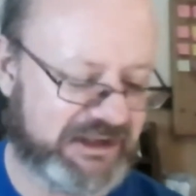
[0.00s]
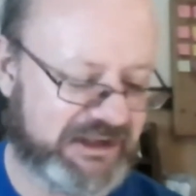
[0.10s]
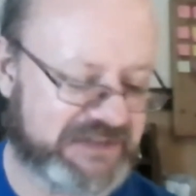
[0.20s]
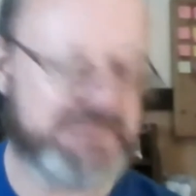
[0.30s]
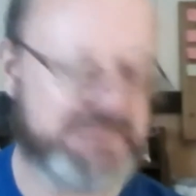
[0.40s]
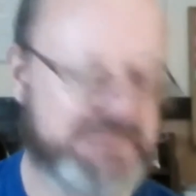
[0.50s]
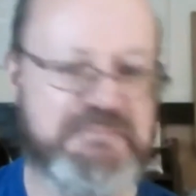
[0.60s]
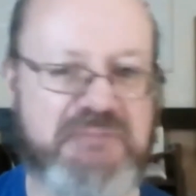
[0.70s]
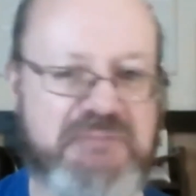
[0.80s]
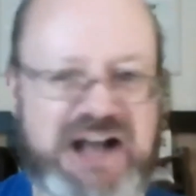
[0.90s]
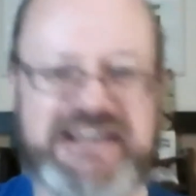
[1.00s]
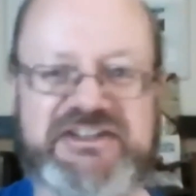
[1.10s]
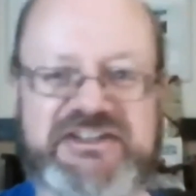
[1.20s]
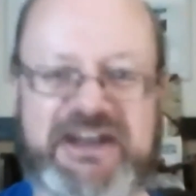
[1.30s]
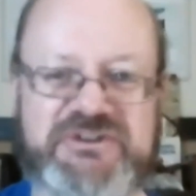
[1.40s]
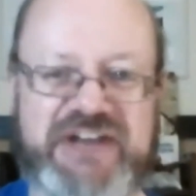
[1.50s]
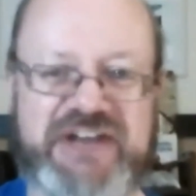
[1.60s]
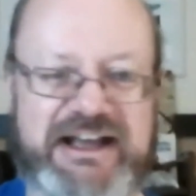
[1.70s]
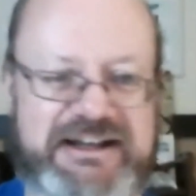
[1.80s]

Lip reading: It's monkeys outside.